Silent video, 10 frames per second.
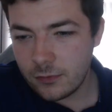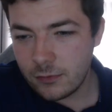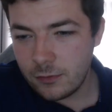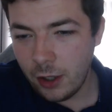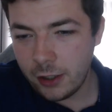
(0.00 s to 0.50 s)

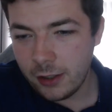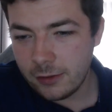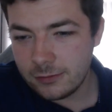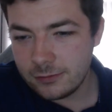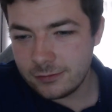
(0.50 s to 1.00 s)

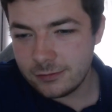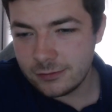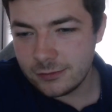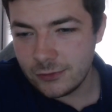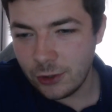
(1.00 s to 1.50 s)
bucket,
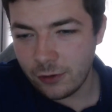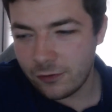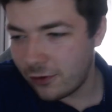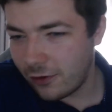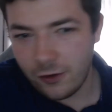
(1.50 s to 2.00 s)
looking
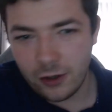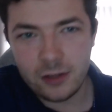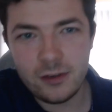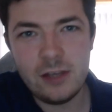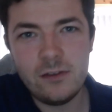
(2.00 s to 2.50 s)
for a
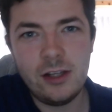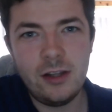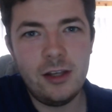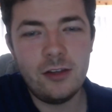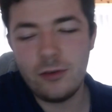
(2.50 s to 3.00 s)
fucking
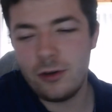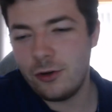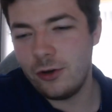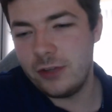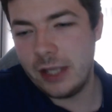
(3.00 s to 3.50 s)
DVD. It's going to
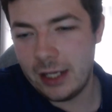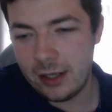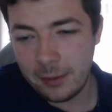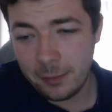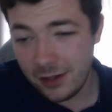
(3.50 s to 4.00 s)
cost
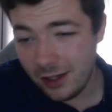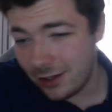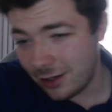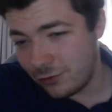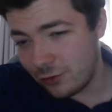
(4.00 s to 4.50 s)
99p,
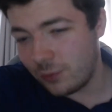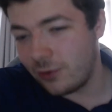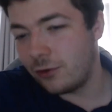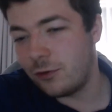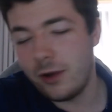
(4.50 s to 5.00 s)
and I've just went
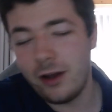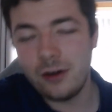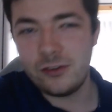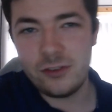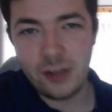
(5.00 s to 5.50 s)
on Twitter
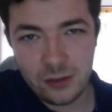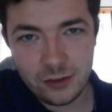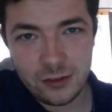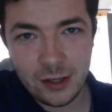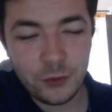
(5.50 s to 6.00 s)
and it says
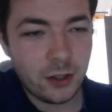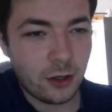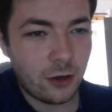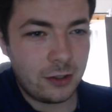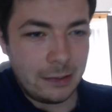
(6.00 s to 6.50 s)
that Celtic
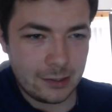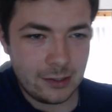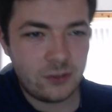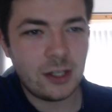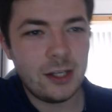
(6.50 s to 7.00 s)
are
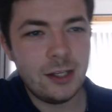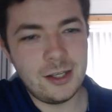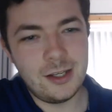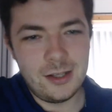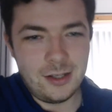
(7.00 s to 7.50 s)
increasing
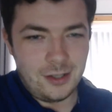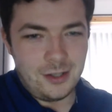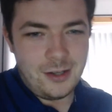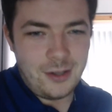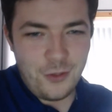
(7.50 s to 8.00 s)

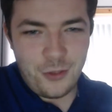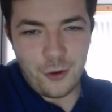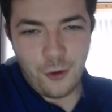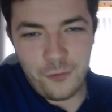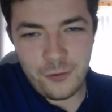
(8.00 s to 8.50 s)
their
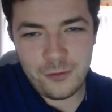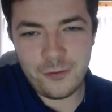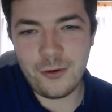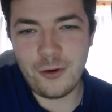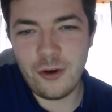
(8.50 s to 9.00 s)
offer
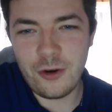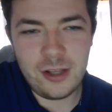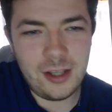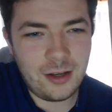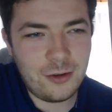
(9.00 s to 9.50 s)
for
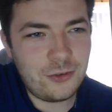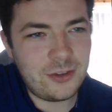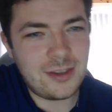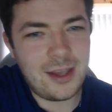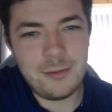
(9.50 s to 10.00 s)
Ernie Ingles
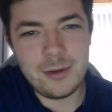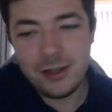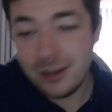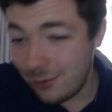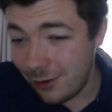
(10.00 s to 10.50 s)
to 10
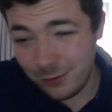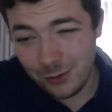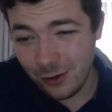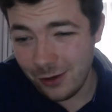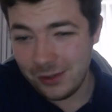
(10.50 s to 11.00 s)
million. And what
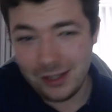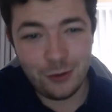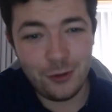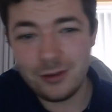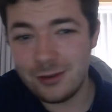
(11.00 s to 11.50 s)
are we
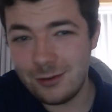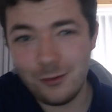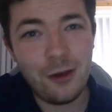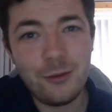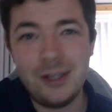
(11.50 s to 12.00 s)
doing?
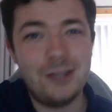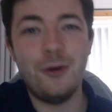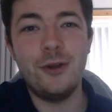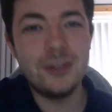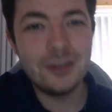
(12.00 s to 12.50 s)
What are we
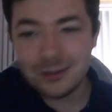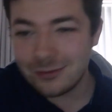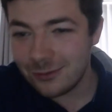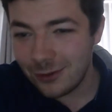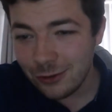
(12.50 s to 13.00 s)
doing?
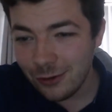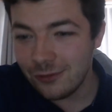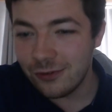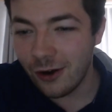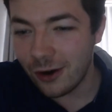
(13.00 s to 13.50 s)
We're doing
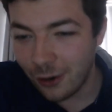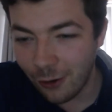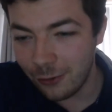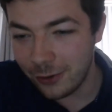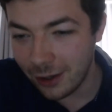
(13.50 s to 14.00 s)
fuck
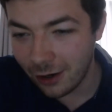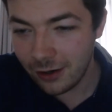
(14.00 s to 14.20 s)
all here.